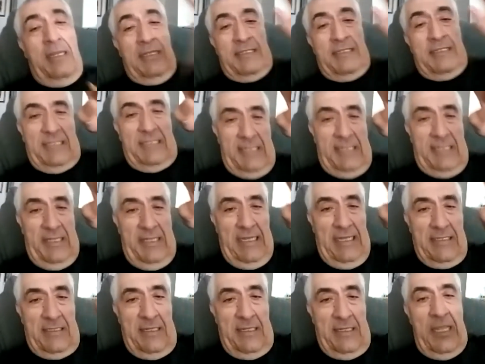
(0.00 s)
16
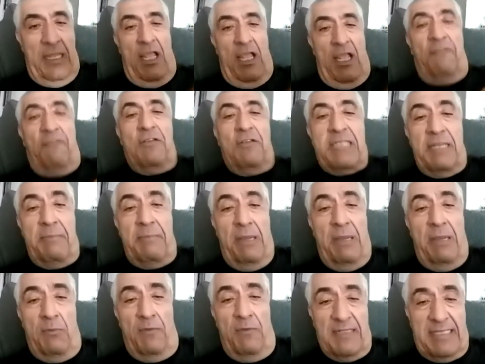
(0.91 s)
days. If you see my
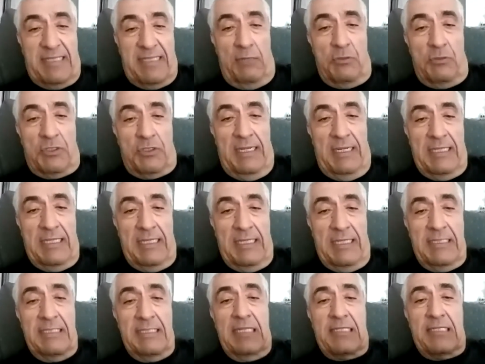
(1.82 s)
movie, Sandwich
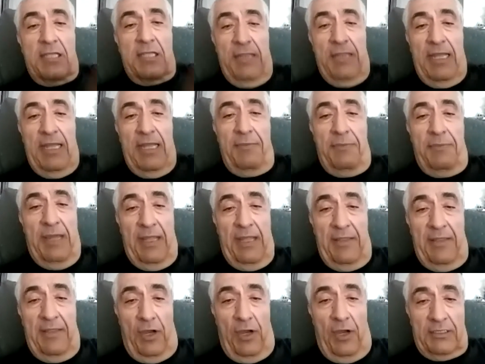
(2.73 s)
Nazis, they saw that
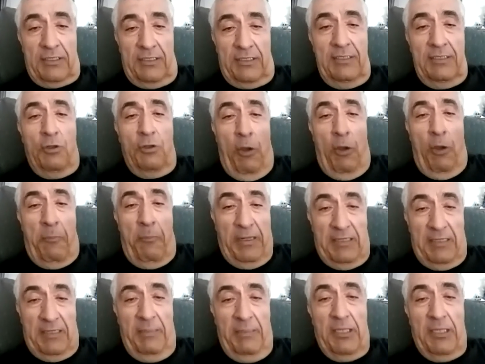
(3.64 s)
the doctor who
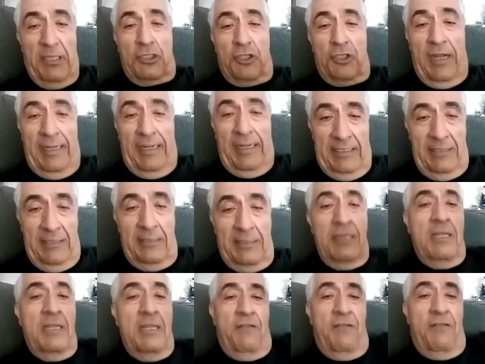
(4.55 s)
operated on me, Dr. Gunning,
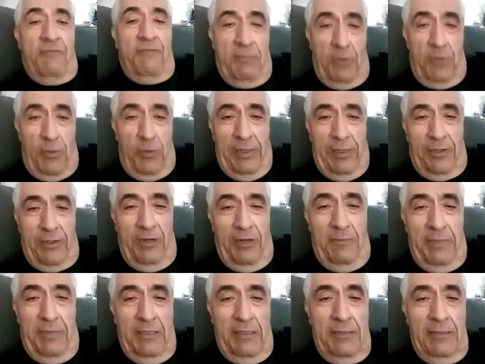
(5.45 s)
yeah. from Royal
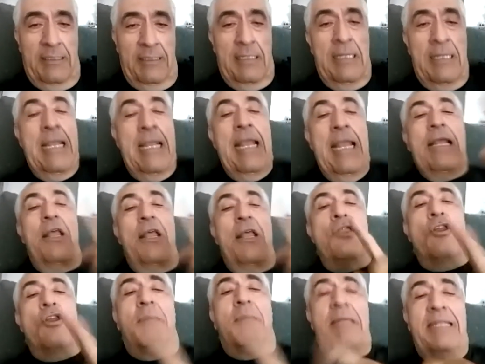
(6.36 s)
Columbian
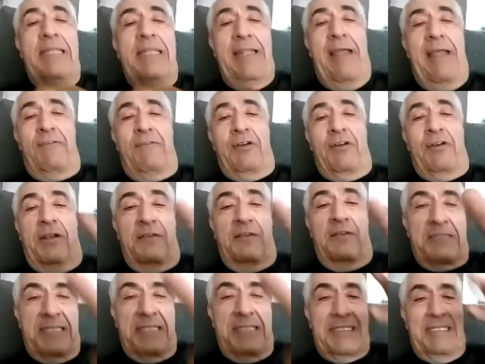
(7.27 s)
Nobody ever lived
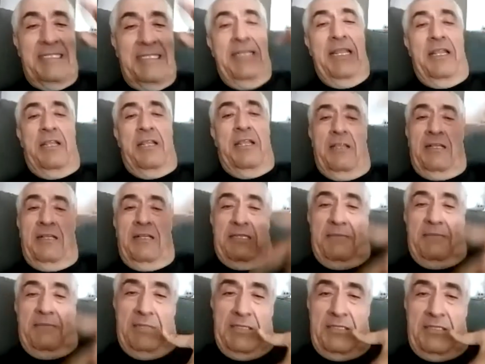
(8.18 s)
16 days
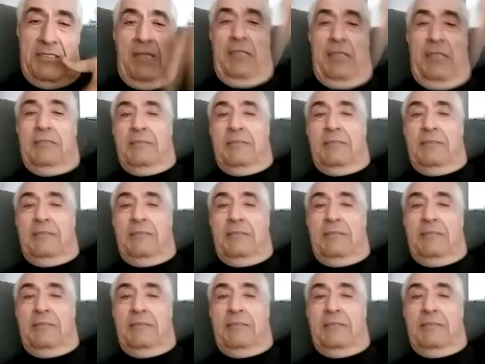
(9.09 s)
except this guy.